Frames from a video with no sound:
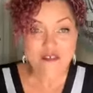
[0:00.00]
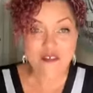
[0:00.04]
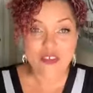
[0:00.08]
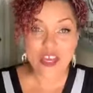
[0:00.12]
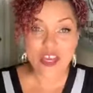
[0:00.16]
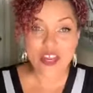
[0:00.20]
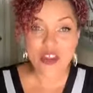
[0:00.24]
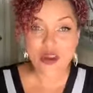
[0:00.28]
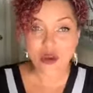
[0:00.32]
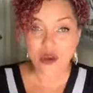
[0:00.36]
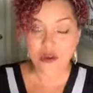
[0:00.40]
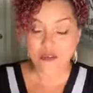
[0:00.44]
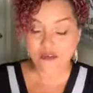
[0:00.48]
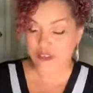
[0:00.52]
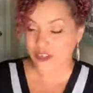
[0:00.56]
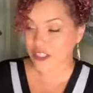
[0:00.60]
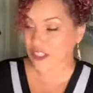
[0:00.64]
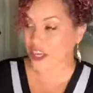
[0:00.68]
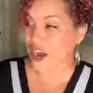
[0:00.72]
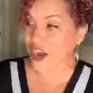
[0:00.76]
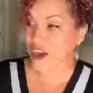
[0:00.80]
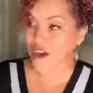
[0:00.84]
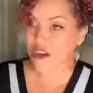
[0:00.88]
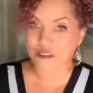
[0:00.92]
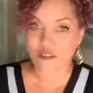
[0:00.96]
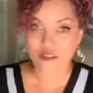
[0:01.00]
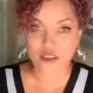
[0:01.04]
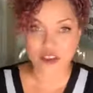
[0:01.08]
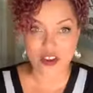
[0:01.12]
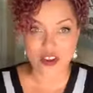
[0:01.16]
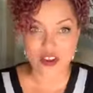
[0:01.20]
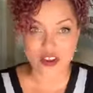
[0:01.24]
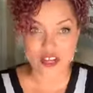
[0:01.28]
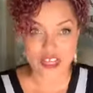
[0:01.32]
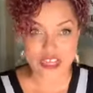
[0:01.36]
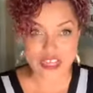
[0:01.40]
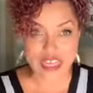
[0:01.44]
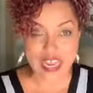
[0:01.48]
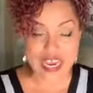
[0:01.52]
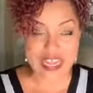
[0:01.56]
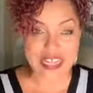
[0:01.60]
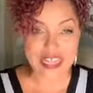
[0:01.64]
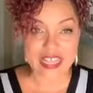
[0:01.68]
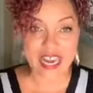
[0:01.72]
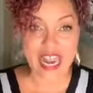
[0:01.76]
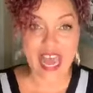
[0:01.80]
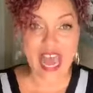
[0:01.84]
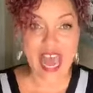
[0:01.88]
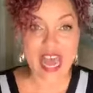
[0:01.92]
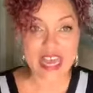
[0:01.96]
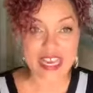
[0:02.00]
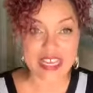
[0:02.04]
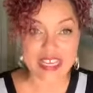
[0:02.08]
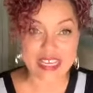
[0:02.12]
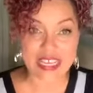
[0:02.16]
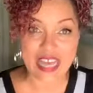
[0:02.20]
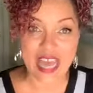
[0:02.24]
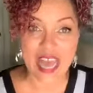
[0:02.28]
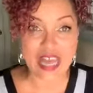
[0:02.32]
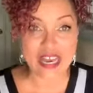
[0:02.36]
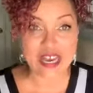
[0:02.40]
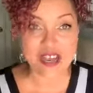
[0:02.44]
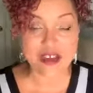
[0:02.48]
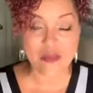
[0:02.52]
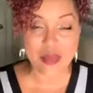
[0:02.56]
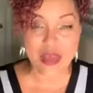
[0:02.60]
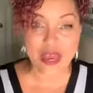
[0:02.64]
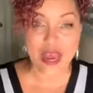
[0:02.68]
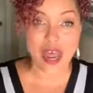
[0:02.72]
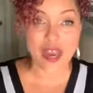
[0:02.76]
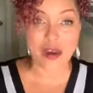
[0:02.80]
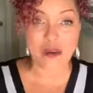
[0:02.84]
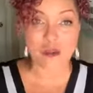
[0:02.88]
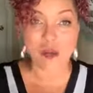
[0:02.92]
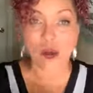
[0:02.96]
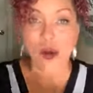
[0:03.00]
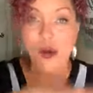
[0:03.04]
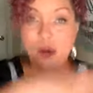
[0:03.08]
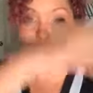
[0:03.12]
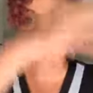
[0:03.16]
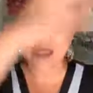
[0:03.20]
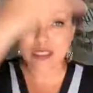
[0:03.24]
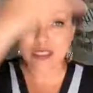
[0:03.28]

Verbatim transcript: Video and photography on a day that I done got up and I done